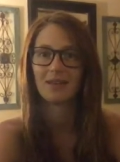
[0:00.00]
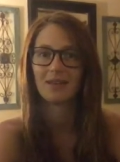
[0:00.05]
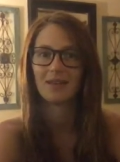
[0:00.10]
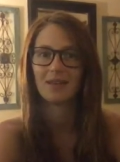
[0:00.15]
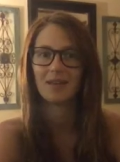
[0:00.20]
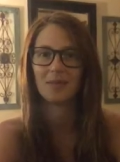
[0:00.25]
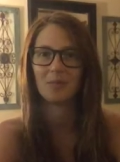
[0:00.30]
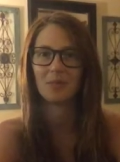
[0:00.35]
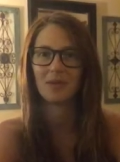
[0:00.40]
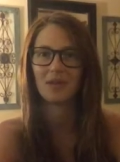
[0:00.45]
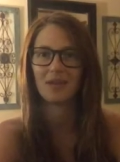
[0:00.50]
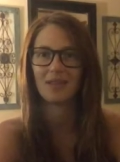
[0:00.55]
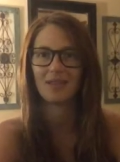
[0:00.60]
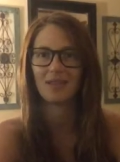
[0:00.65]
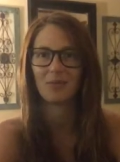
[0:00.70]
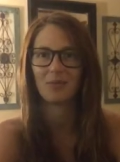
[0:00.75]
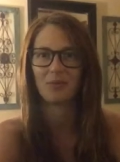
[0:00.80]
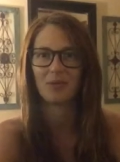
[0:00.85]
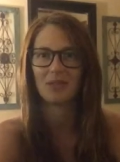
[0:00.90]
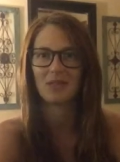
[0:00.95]
um, but
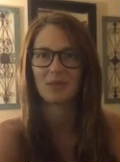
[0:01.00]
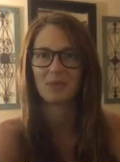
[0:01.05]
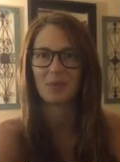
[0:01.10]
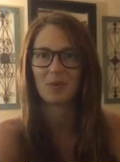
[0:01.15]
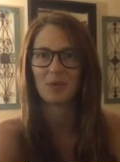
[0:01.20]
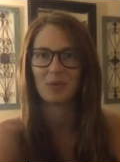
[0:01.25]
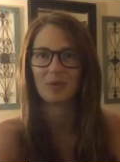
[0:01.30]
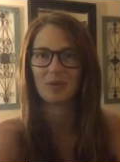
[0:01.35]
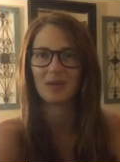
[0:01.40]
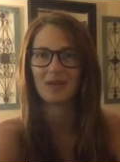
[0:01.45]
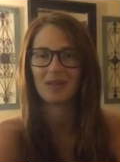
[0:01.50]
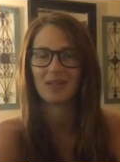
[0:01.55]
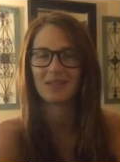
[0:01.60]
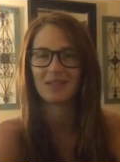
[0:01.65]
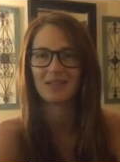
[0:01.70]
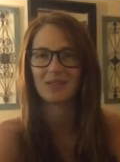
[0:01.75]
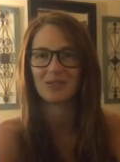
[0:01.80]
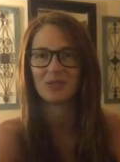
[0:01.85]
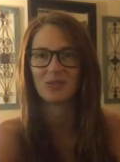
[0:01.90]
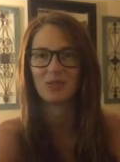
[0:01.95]
nothing really spoke
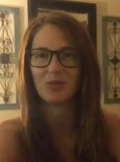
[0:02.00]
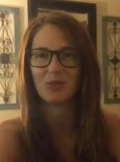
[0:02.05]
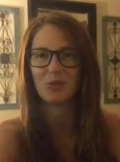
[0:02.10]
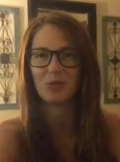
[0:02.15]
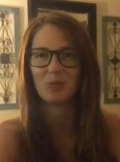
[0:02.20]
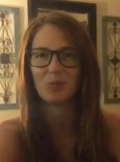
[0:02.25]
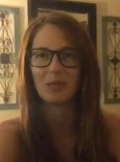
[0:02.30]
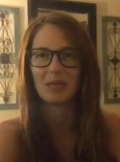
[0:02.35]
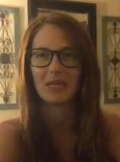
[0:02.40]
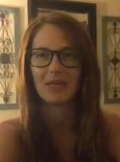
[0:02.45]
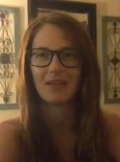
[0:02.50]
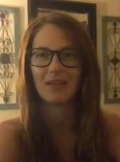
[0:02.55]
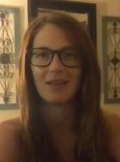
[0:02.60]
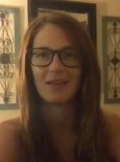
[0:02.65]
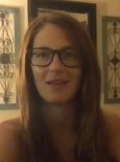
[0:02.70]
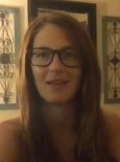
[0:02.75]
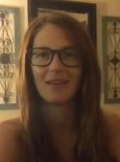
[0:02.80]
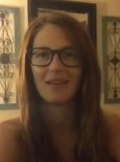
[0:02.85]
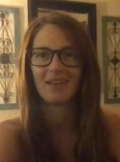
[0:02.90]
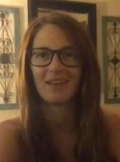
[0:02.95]
to me
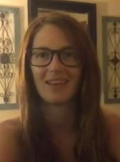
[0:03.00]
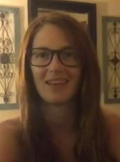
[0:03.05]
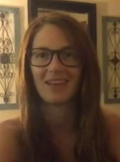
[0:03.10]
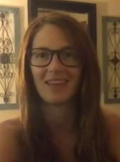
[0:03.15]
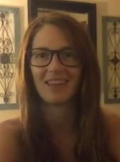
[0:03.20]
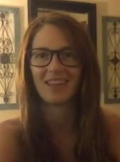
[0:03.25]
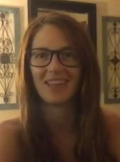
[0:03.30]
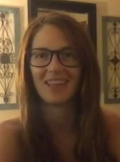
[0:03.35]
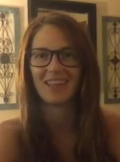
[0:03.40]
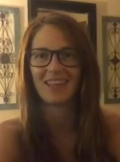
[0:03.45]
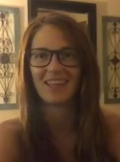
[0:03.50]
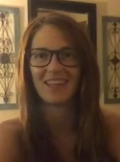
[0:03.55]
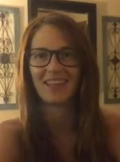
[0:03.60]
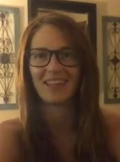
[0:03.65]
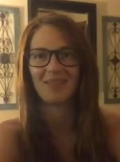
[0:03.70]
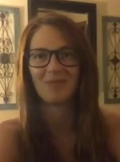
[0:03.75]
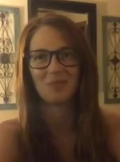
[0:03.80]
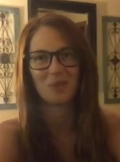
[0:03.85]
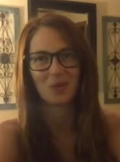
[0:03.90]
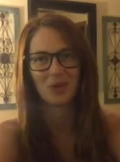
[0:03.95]
and
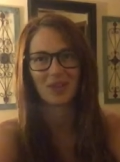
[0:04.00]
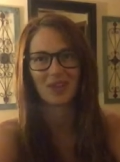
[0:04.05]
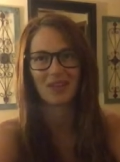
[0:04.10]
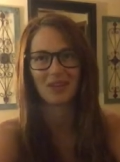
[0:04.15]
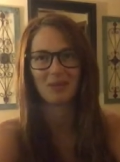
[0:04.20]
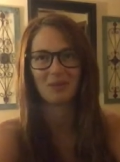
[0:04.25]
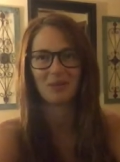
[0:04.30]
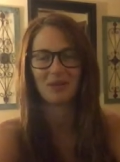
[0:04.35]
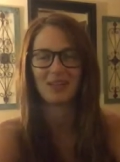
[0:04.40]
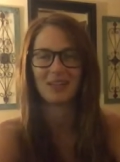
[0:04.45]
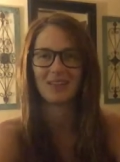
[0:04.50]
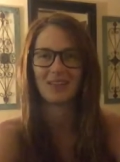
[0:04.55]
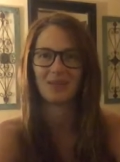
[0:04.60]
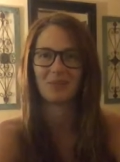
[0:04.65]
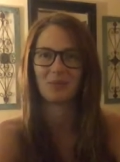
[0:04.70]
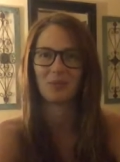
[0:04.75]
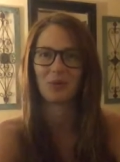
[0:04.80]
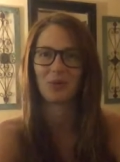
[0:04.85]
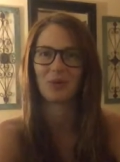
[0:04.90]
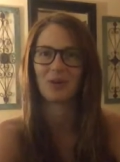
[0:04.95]
then the more that I read,
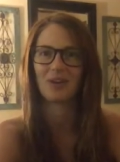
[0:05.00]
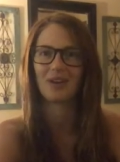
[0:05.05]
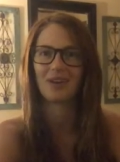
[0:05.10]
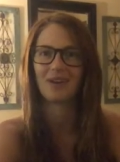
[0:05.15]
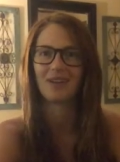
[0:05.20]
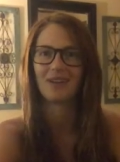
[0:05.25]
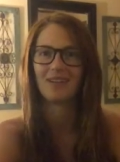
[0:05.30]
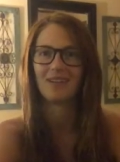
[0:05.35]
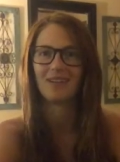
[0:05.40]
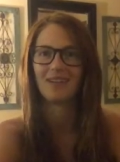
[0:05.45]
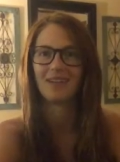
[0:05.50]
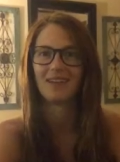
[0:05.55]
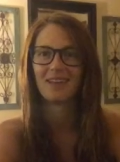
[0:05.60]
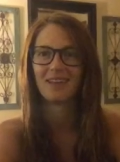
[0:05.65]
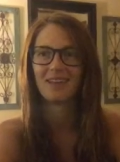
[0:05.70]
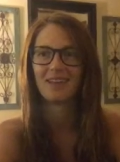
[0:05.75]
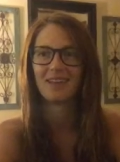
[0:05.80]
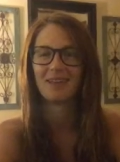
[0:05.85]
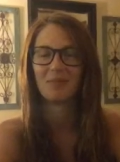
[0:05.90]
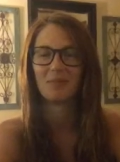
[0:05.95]
the more
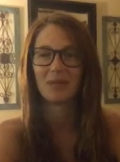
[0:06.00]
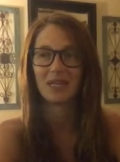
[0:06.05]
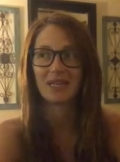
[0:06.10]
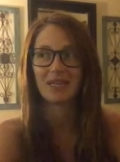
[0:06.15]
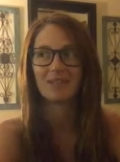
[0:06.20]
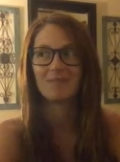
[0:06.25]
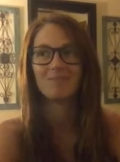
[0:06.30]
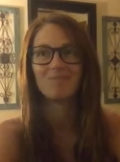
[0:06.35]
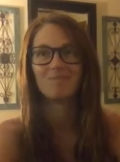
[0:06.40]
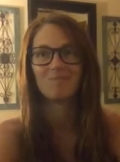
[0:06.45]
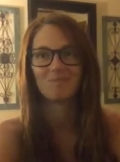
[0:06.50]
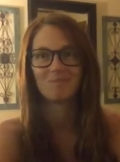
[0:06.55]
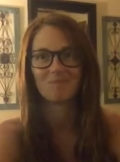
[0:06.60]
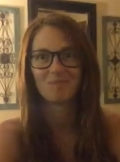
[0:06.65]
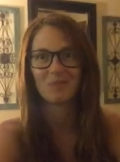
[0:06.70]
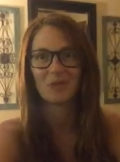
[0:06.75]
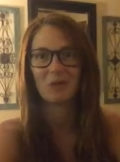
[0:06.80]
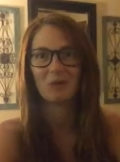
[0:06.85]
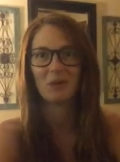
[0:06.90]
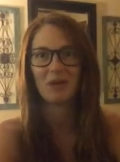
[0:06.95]
I'm like,
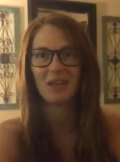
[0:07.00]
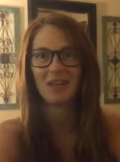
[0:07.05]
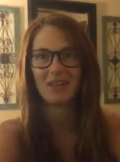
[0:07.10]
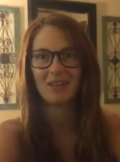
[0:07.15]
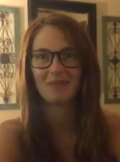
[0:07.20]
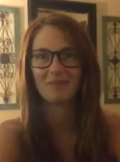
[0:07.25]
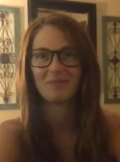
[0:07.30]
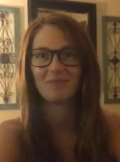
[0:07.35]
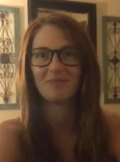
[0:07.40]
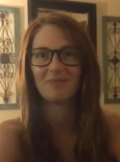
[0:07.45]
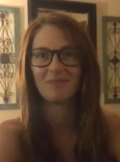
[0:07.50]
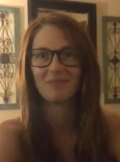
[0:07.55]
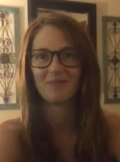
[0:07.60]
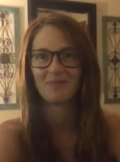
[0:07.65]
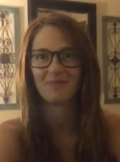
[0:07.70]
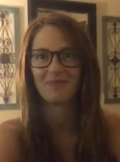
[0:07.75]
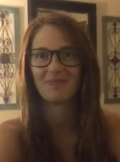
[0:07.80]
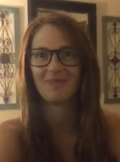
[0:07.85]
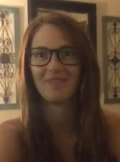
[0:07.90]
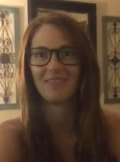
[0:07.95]
okay,
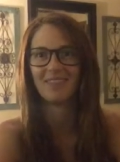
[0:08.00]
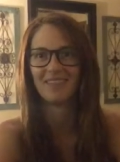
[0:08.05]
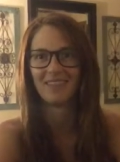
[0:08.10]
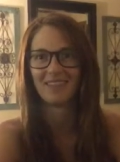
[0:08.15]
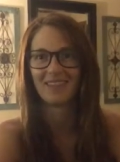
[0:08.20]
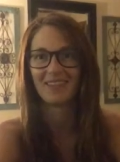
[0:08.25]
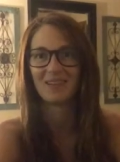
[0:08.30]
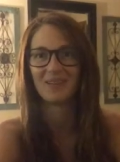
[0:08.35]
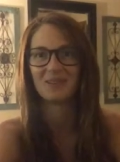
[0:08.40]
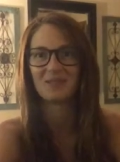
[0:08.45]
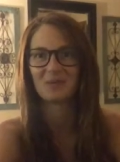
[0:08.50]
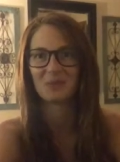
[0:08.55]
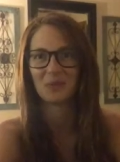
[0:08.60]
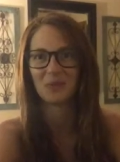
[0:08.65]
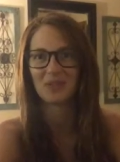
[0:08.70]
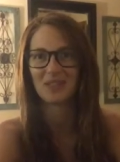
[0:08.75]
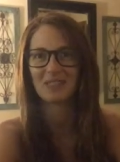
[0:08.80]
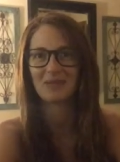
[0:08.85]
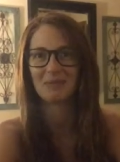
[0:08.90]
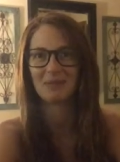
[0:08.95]
there's some
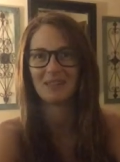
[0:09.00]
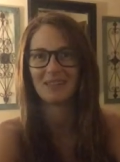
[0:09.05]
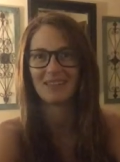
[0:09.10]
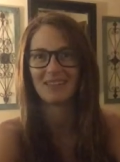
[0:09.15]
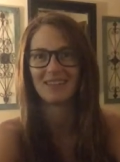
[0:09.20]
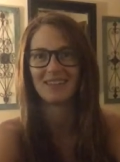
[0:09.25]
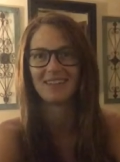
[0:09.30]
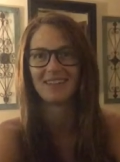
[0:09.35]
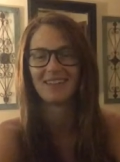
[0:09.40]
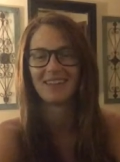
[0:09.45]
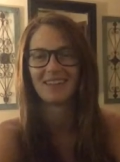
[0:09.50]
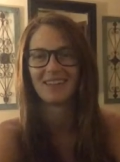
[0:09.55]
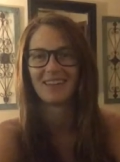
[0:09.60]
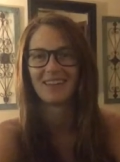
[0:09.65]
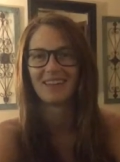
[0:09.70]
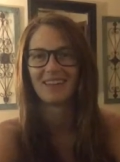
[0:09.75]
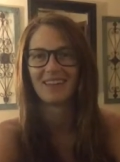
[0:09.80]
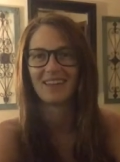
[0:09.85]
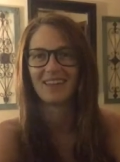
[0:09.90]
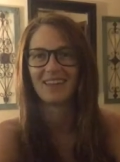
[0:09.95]
work to be done.
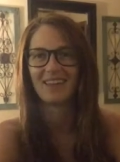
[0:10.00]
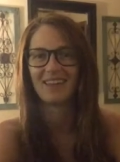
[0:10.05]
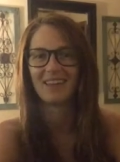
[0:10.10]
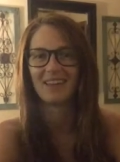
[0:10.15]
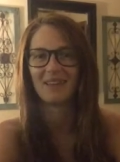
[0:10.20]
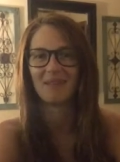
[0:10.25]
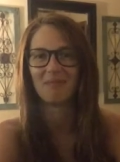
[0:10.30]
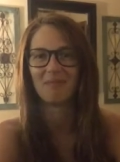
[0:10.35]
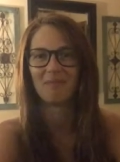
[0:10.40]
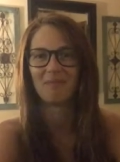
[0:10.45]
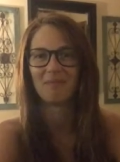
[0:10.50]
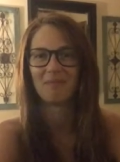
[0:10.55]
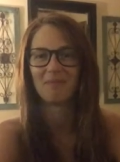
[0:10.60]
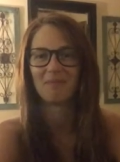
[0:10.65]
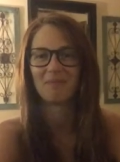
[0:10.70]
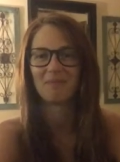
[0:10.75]
Um,